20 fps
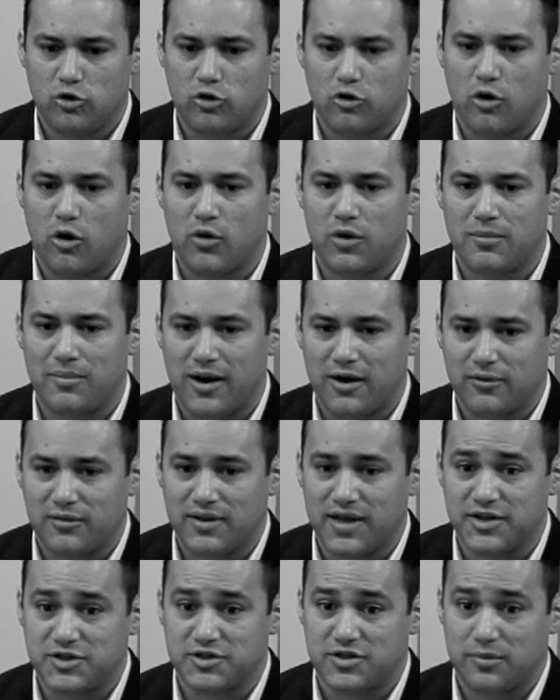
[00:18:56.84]
grow in my
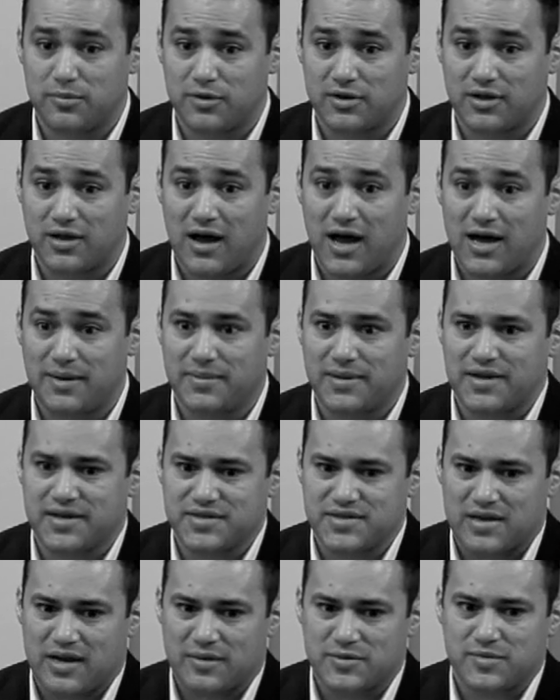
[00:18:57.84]
relationship with God
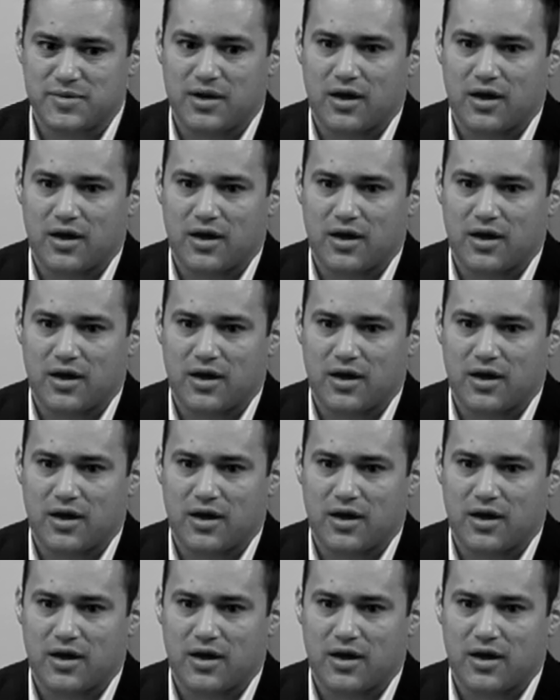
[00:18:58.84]
because it helps